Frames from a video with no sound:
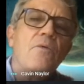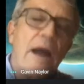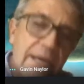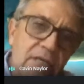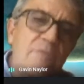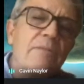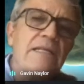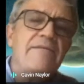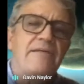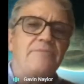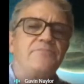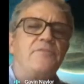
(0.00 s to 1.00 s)
Well, he couldn't
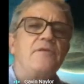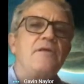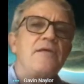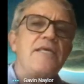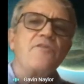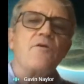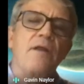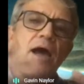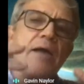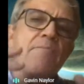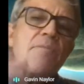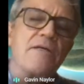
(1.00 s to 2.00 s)
believe it. He thought,
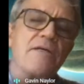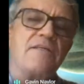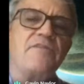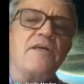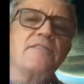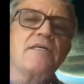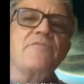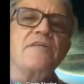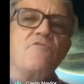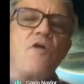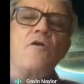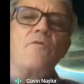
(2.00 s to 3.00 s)
I must have done
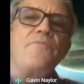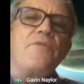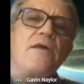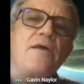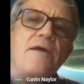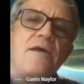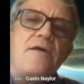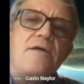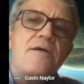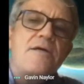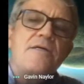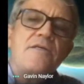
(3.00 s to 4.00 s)
something wrong.
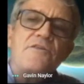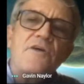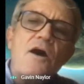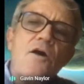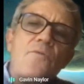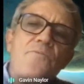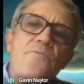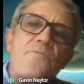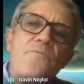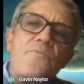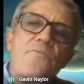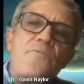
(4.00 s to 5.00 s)
So
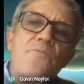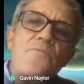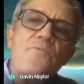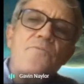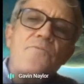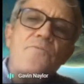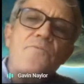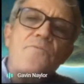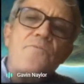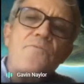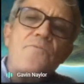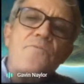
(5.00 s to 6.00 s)
he unplugged
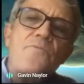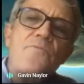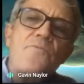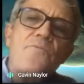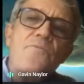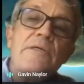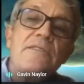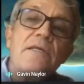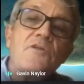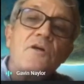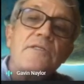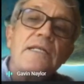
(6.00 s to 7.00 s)
these two elements,
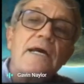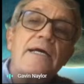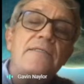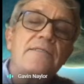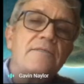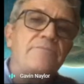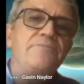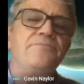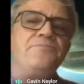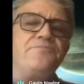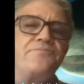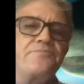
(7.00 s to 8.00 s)
the dotted lines,
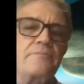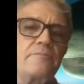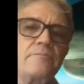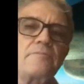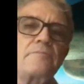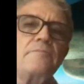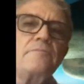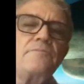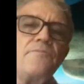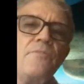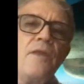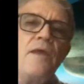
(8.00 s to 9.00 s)
and
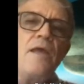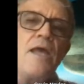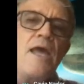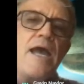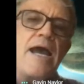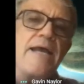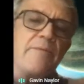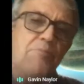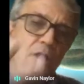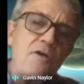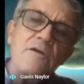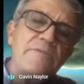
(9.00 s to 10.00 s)
it
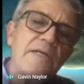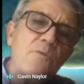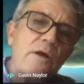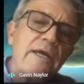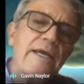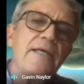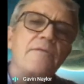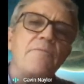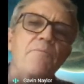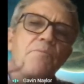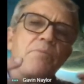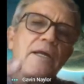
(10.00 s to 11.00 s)
broke, didn't work again,
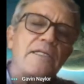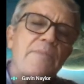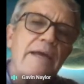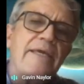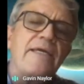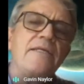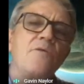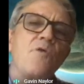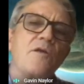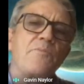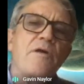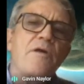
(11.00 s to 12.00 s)
plugged it back in,
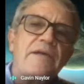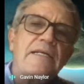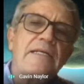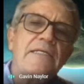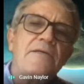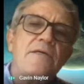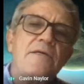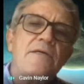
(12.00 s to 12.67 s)
worked perfectly.